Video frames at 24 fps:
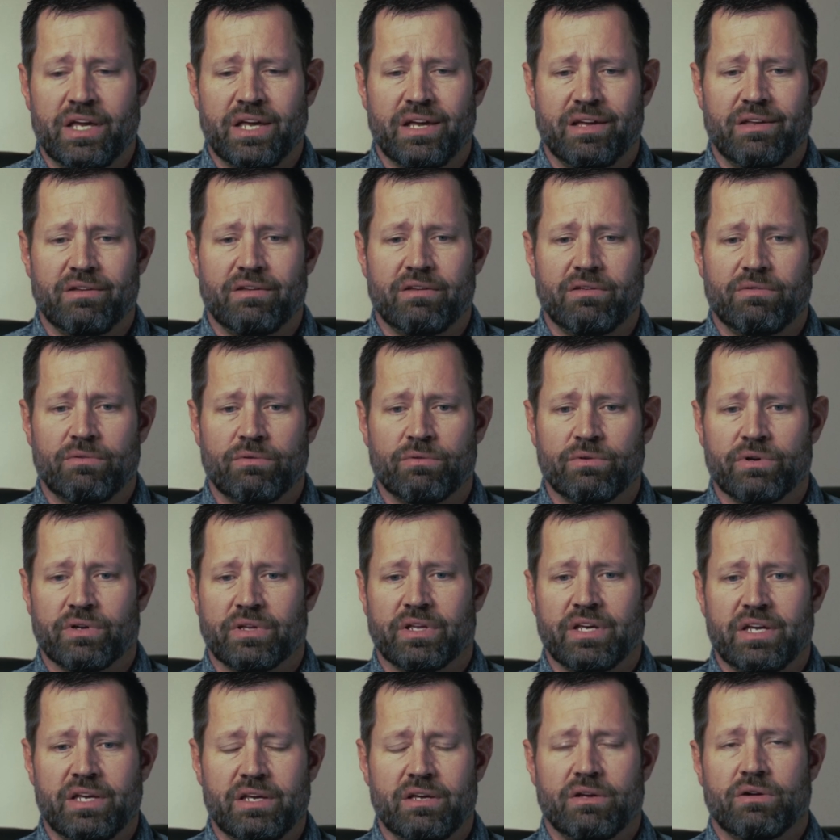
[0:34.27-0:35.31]
and
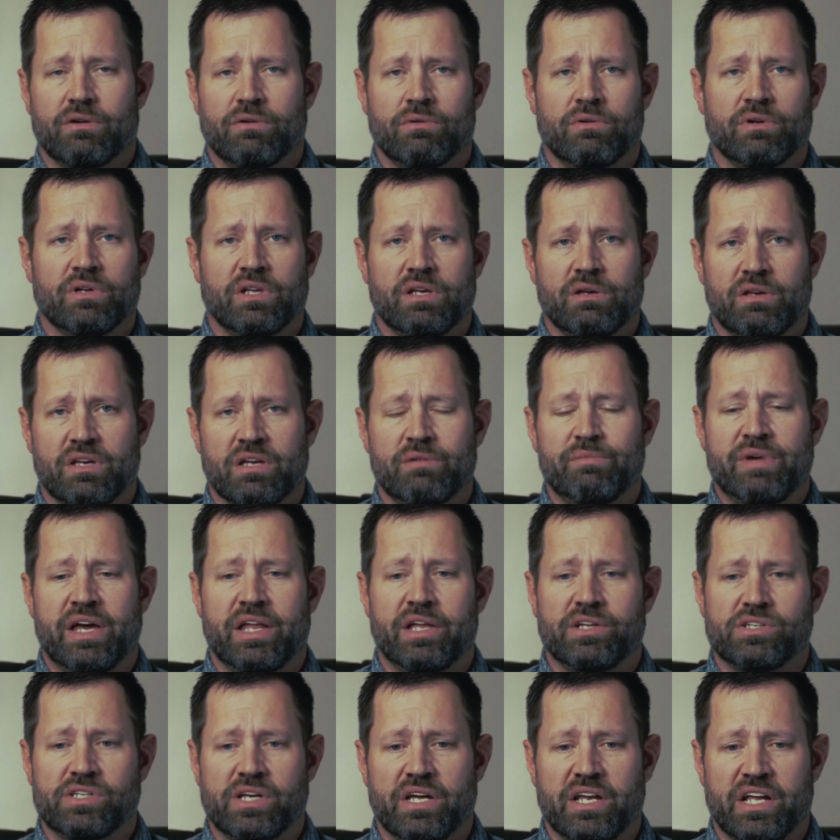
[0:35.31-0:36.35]
really can
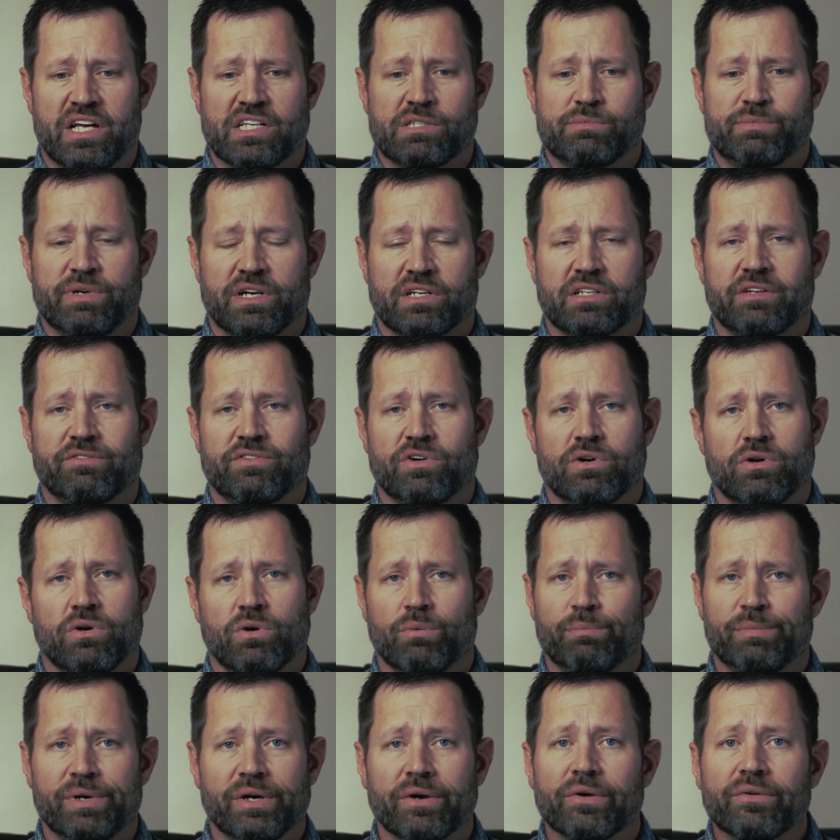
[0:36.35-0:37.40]
manage that aspect of your
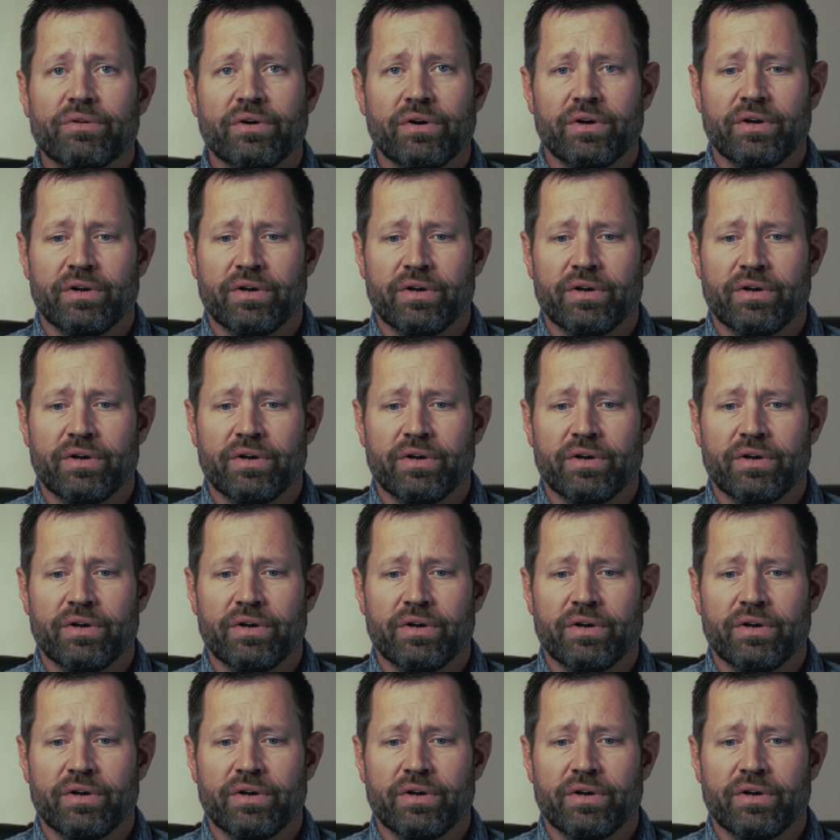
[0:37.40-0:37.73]
home build.